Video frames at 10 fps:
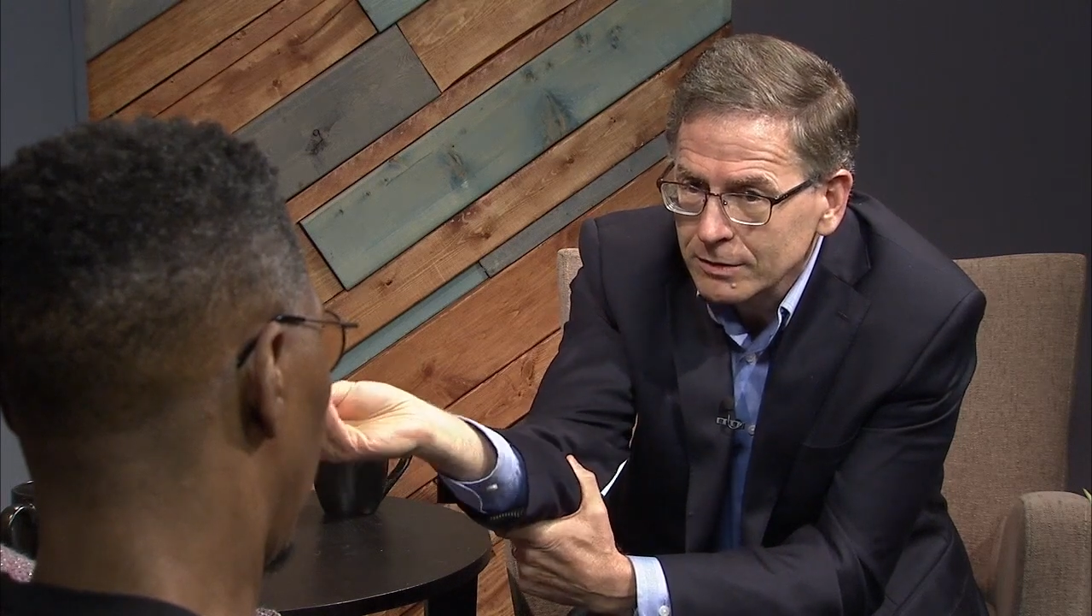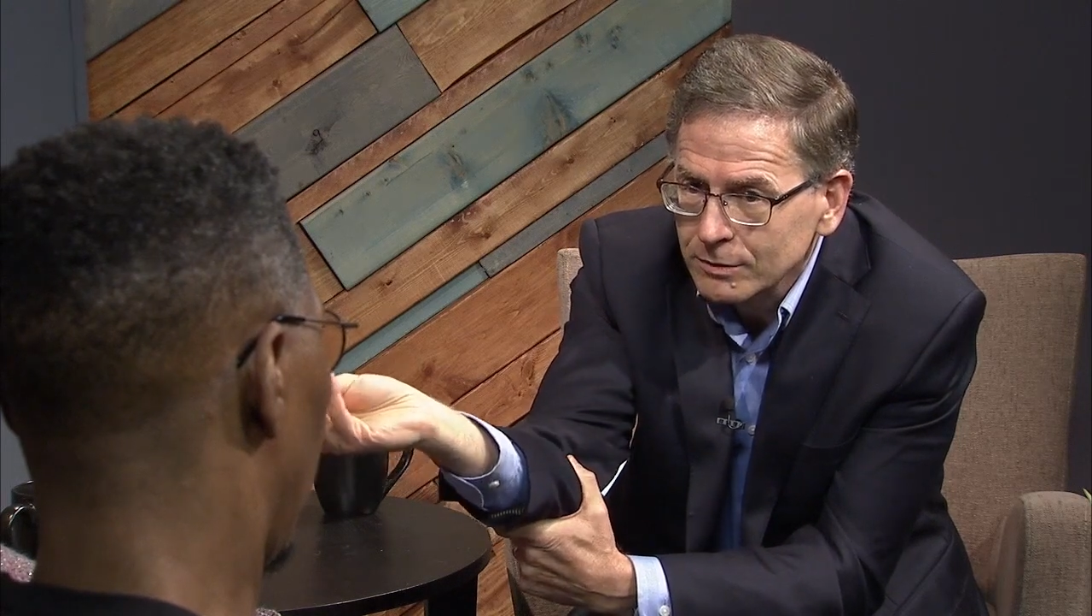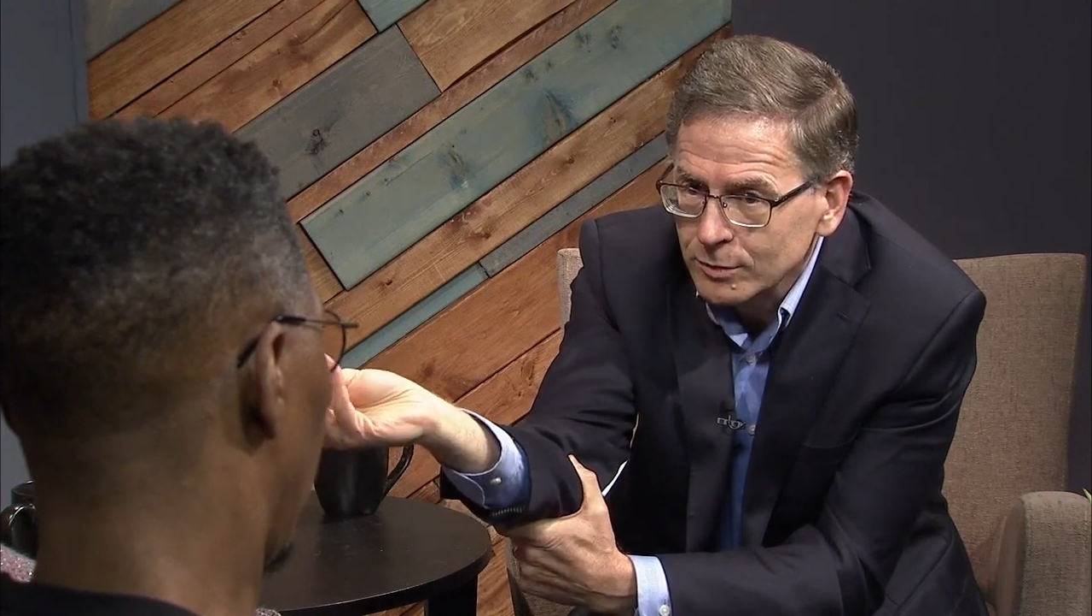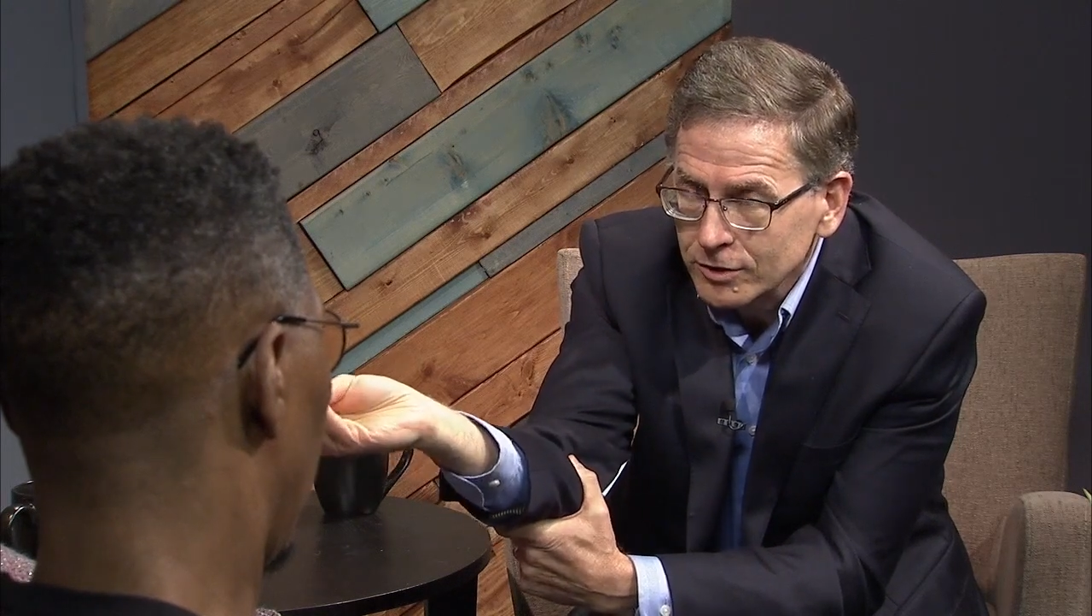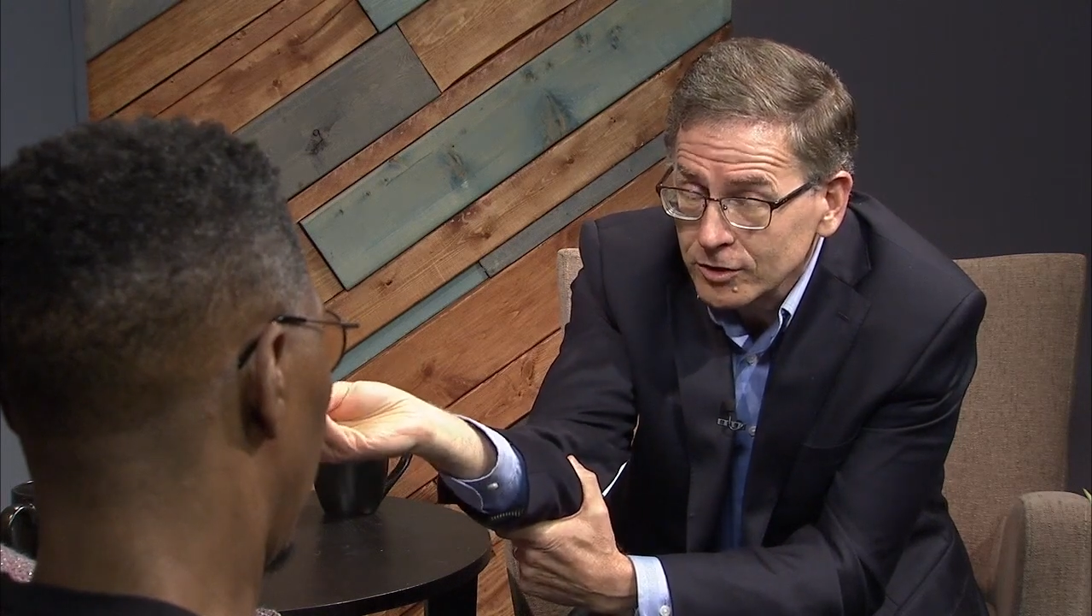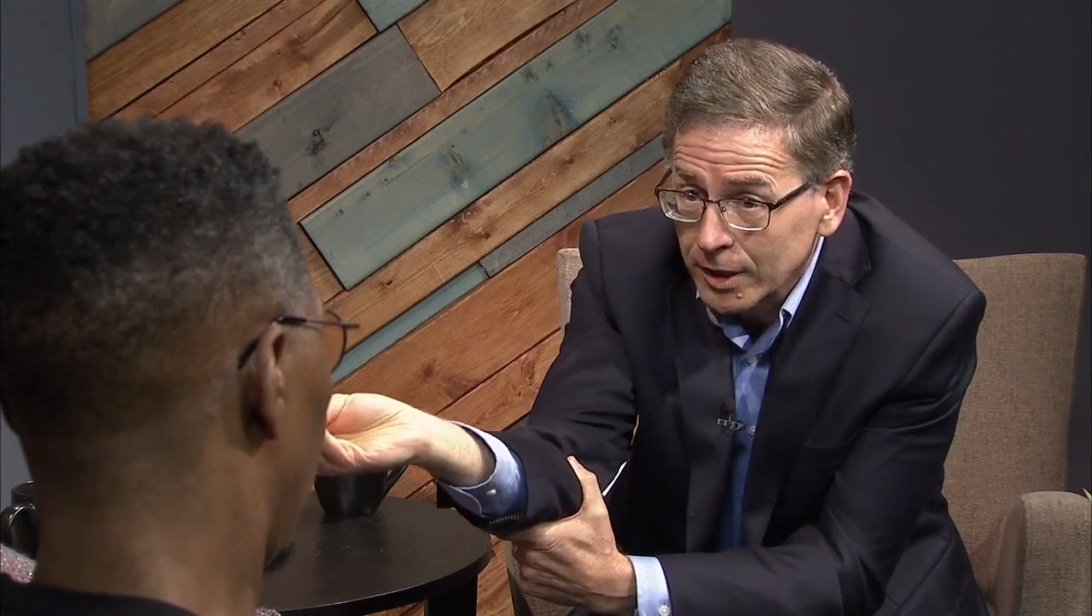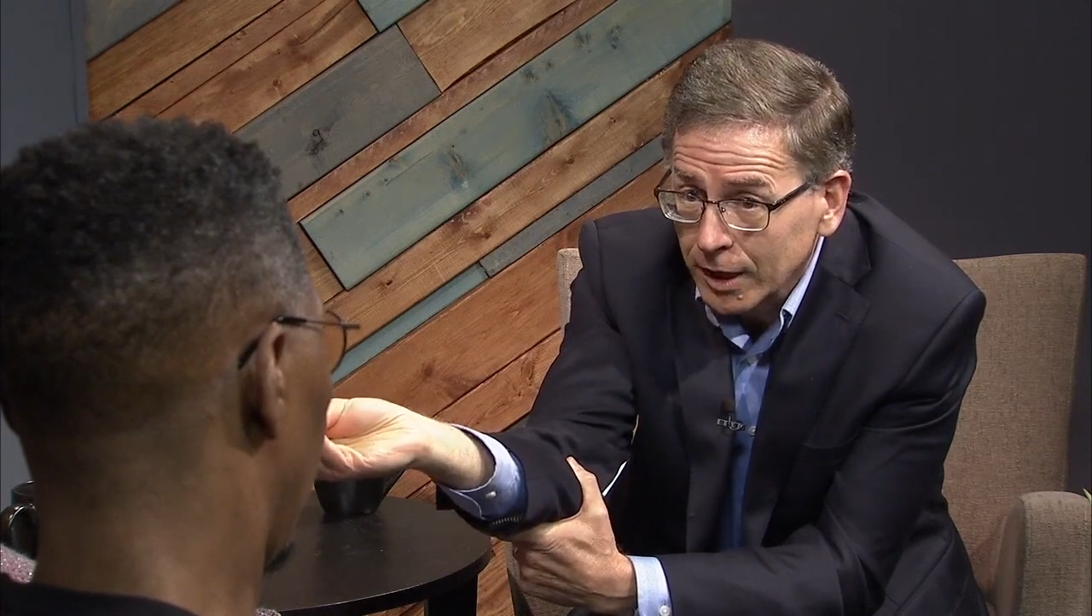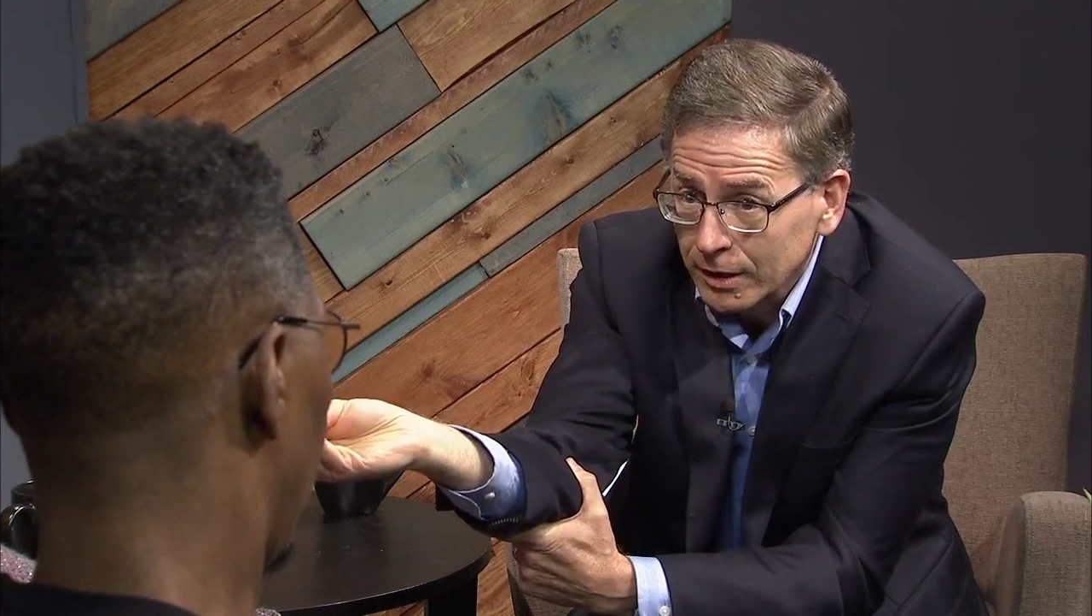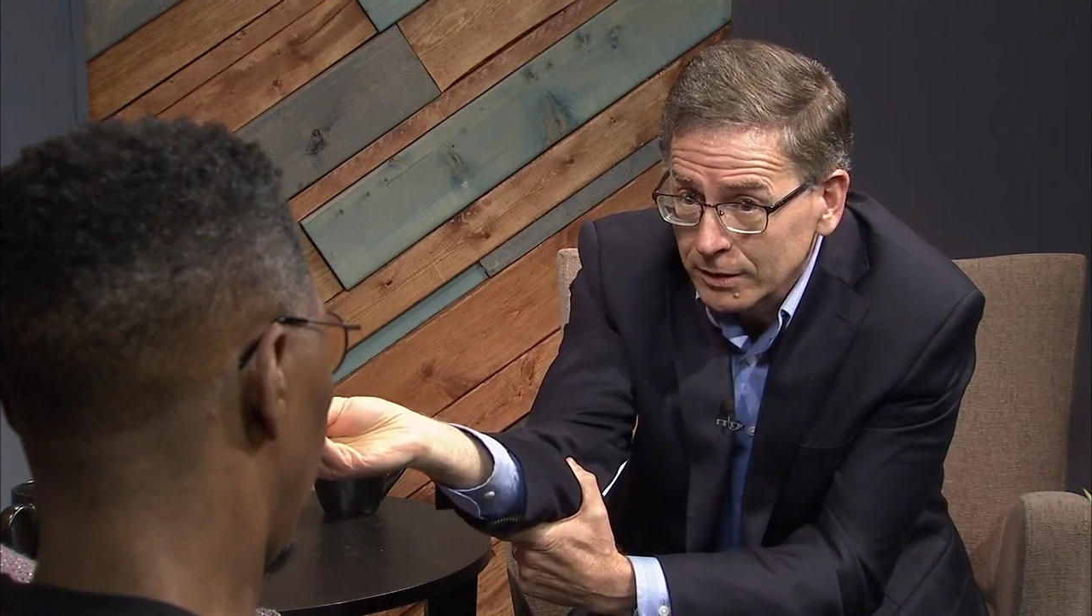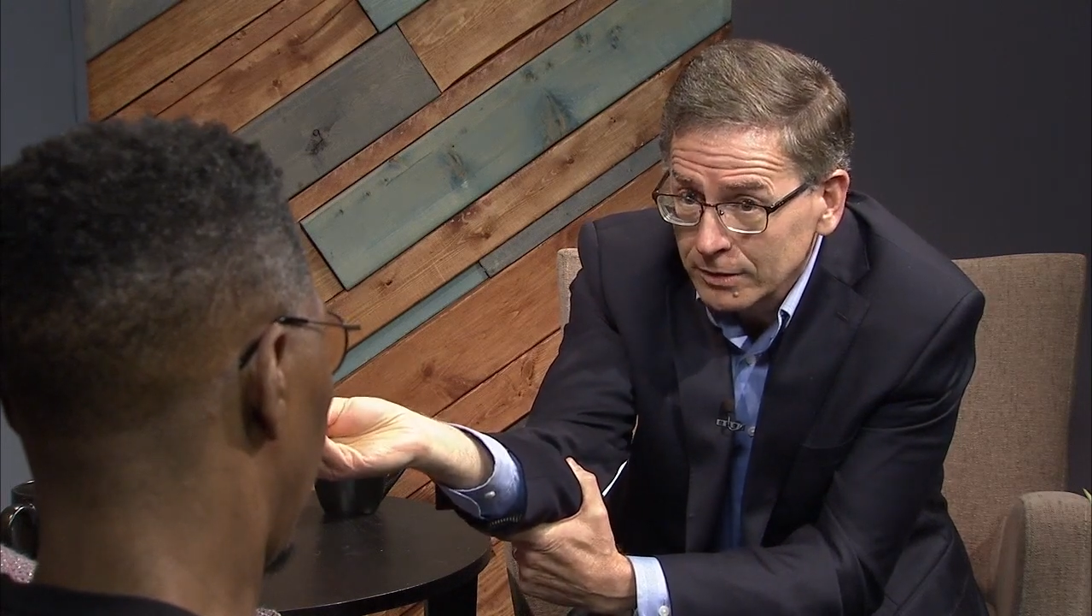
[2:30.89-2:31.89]
with
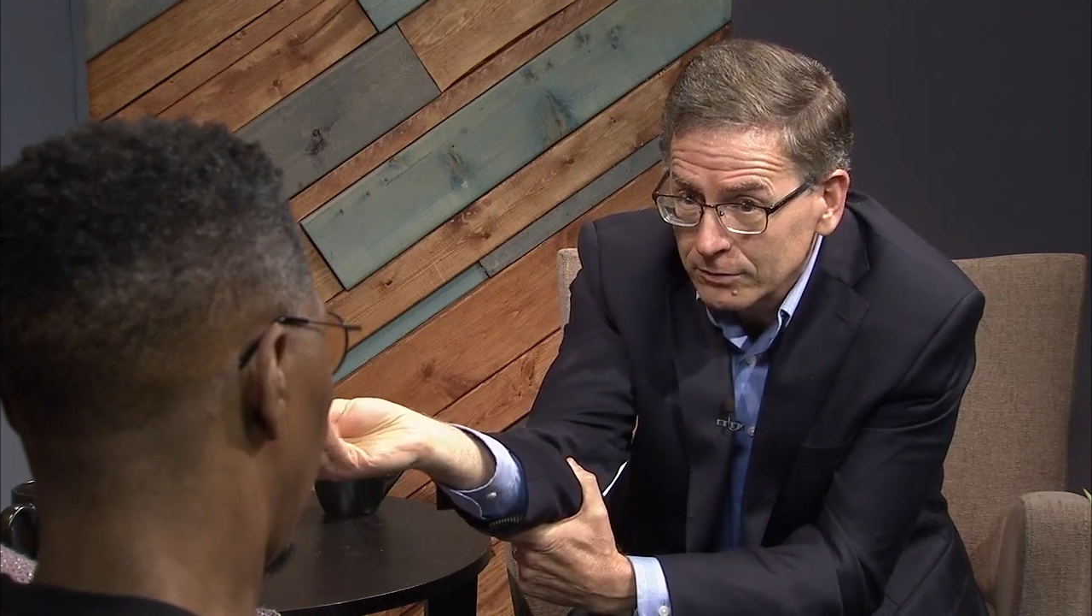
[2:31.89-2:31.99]
Janetta